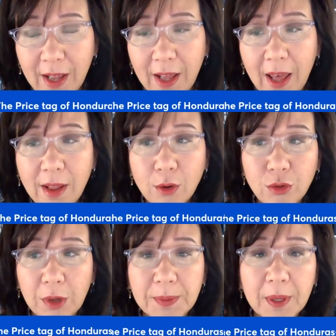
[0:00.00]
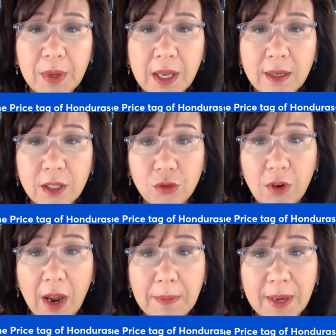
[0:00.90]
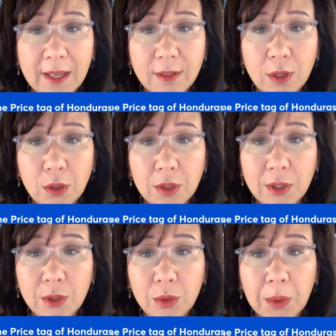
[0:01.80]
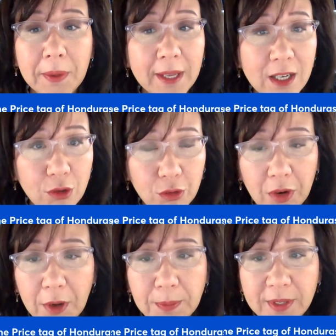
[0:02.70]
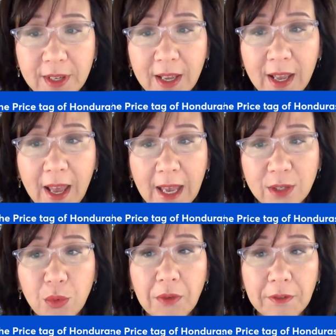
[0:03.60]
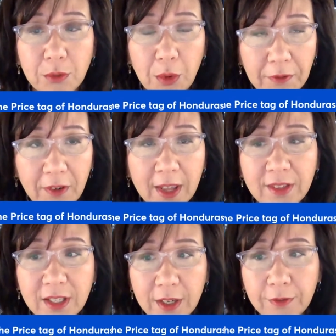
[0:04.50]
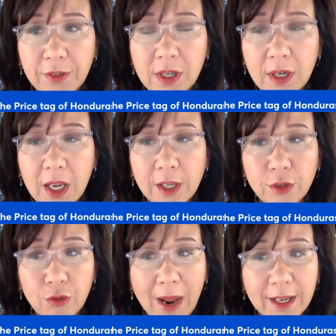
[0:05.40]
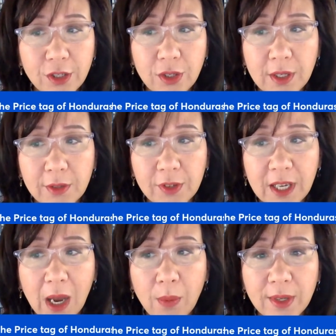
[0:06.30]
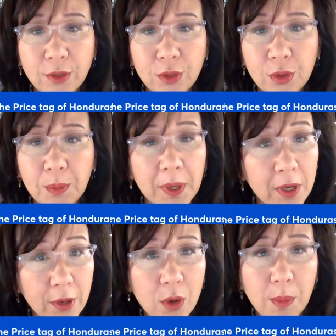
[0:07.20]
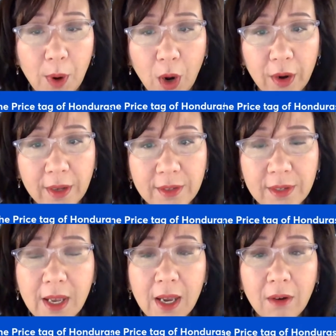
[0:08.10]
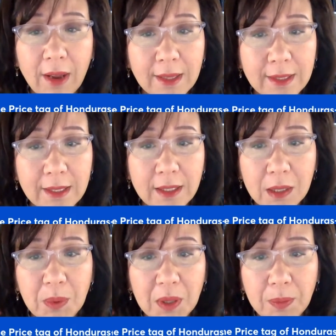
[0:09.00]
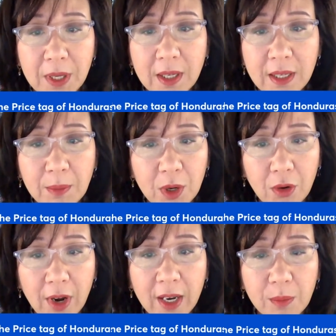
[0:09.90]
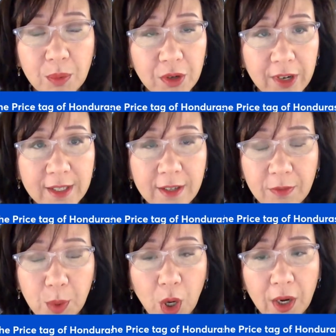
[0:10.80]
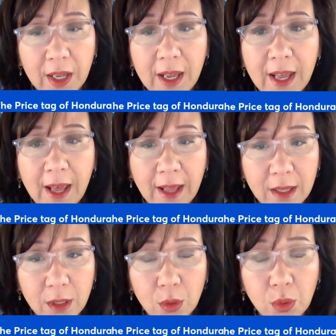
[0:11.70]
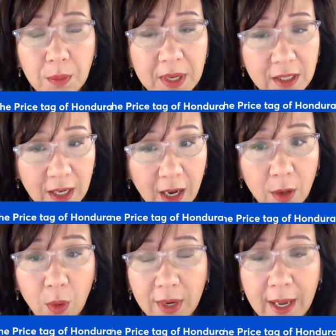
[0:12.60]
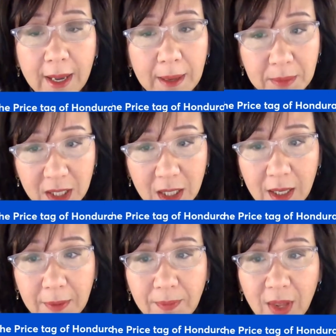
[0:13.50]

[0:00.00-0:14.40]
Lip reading: And their trips are being described as dueling trips, as reflect the different strategies for Taiwan's two political parties, right? The DPP, Democratic Progressive Party, and then the Kuomintang, or KMT,